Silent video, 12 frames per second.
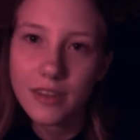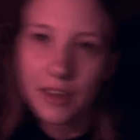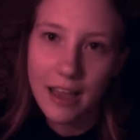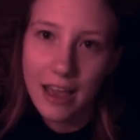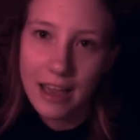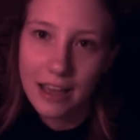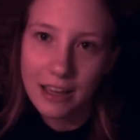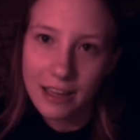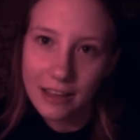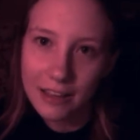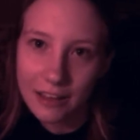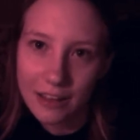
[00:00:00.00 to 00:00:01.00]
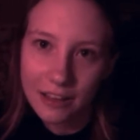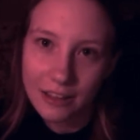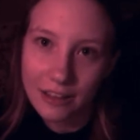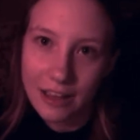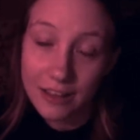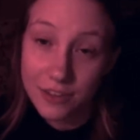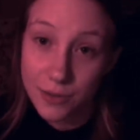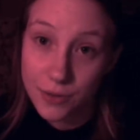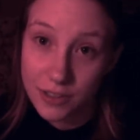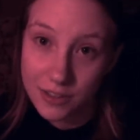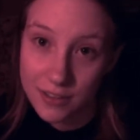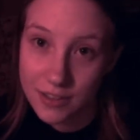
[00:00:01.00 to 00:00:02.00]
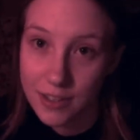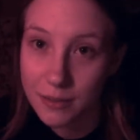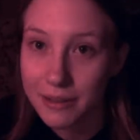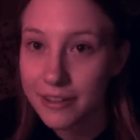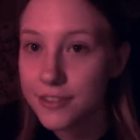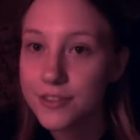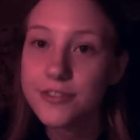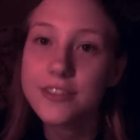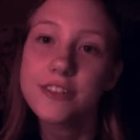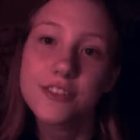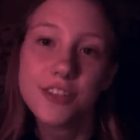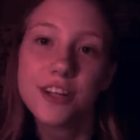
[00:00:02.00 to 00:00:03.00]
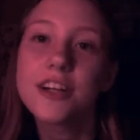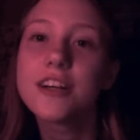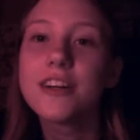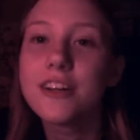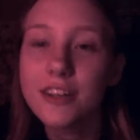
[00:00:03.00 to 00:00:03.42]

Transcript: Hey, as you can see by this filter,